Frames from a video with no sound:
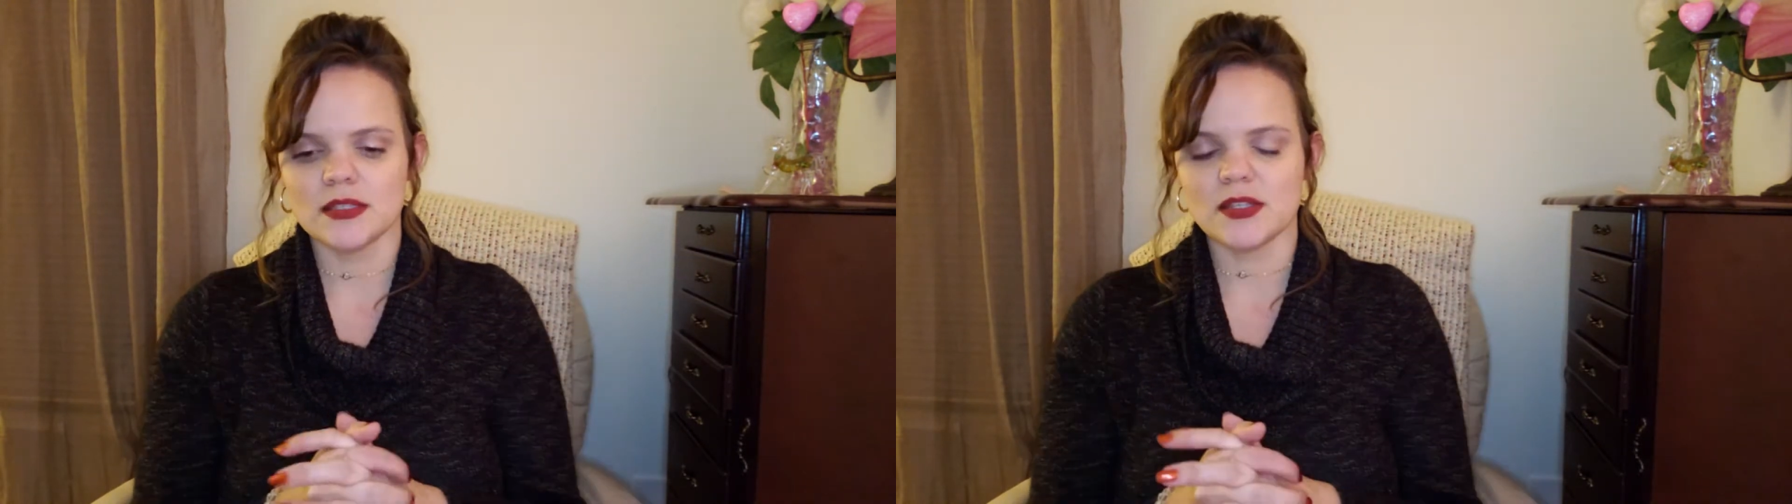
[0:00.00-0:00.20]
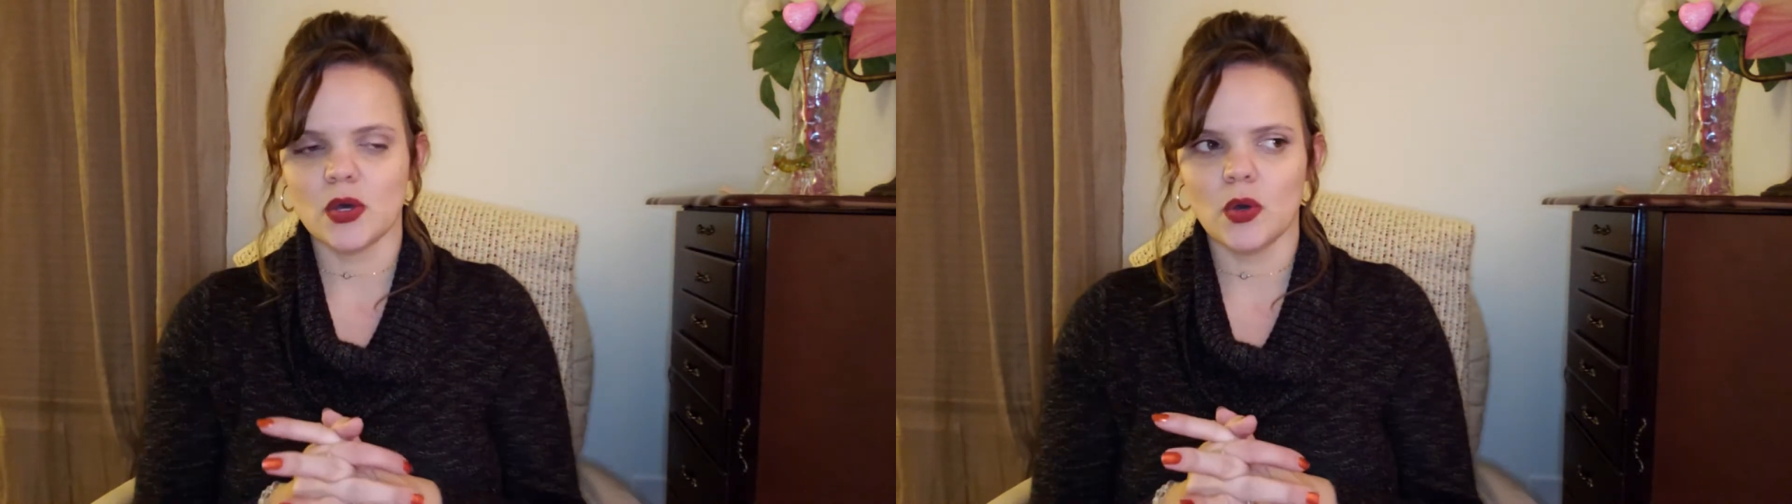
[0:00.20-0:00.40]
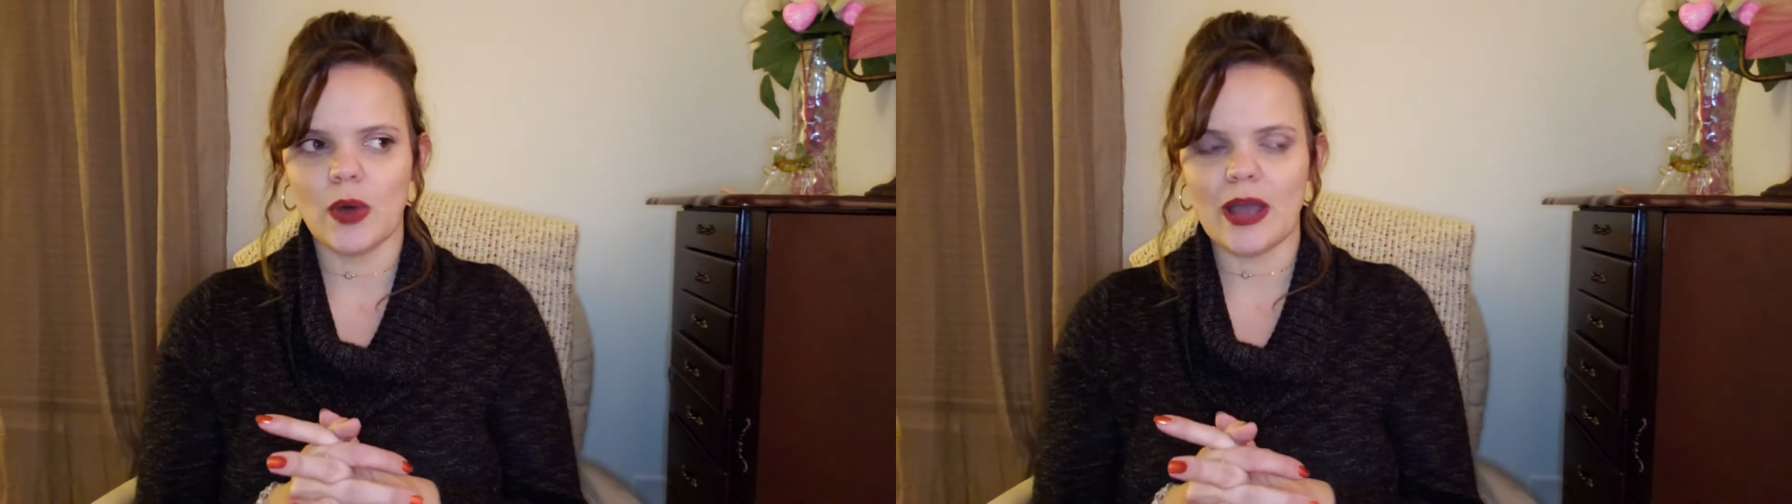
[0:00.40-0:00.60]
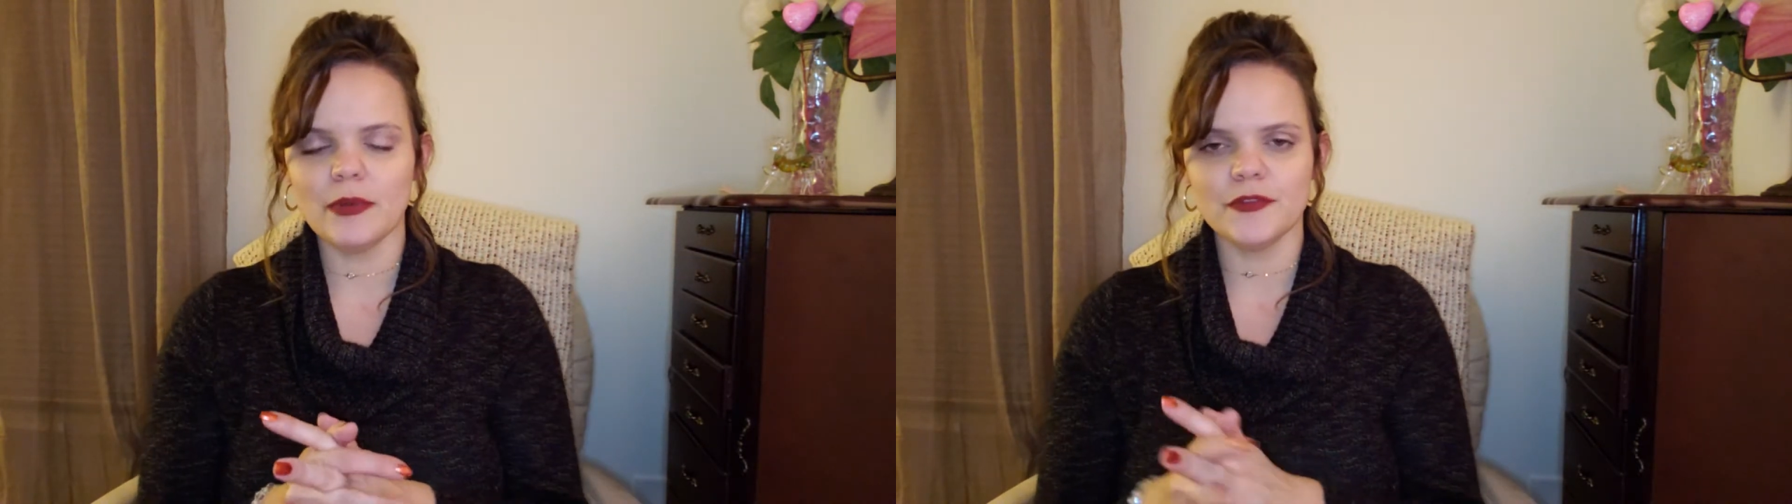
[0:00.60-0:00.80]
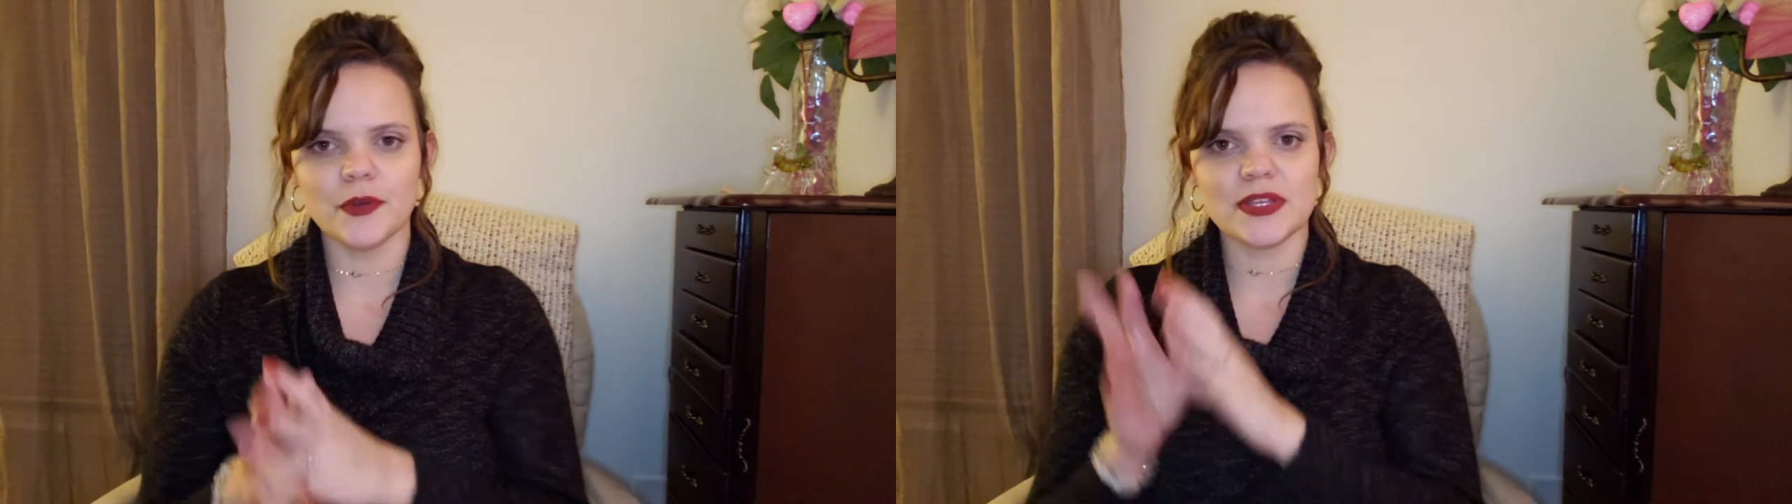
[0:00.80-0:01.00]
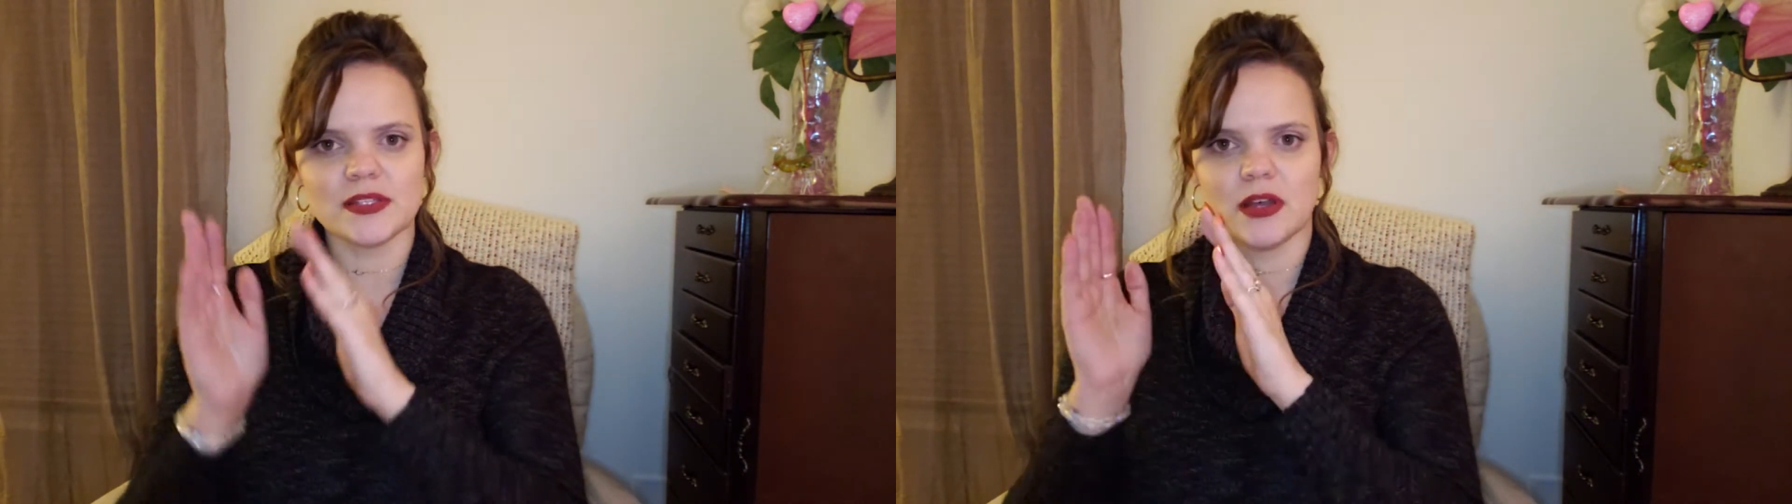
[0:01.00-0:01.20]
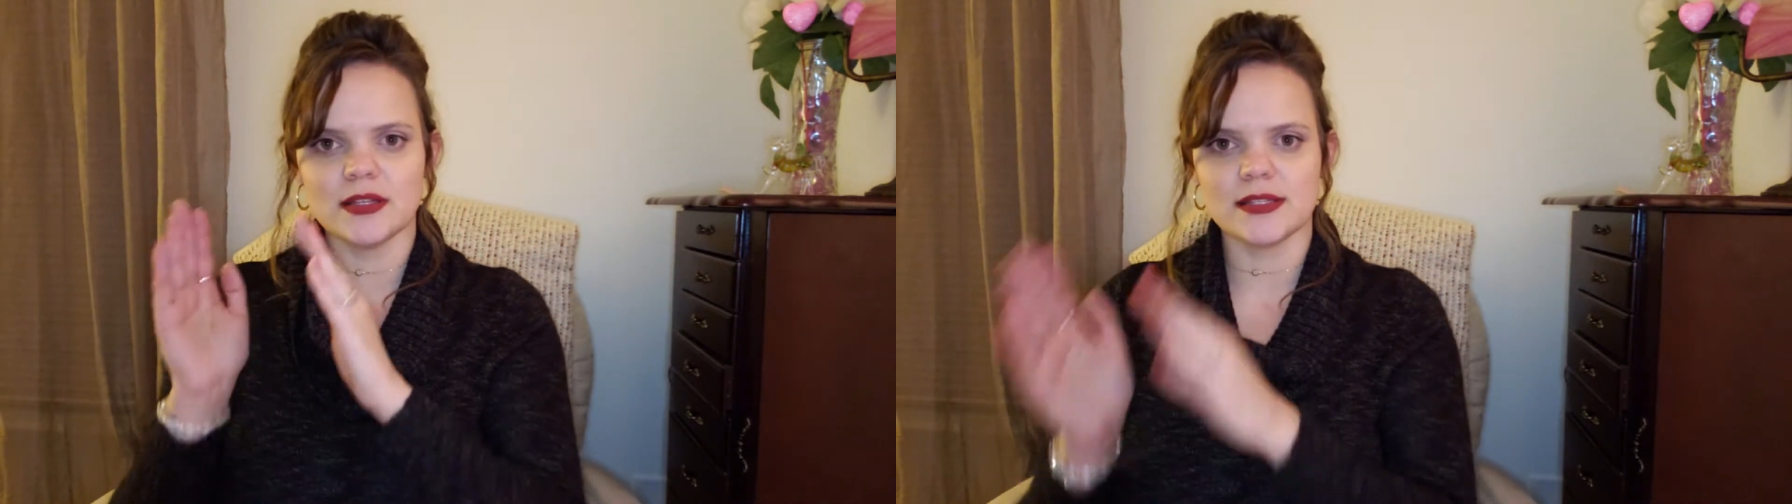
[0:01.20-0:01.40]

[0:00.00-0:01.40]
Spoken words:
So I would focus on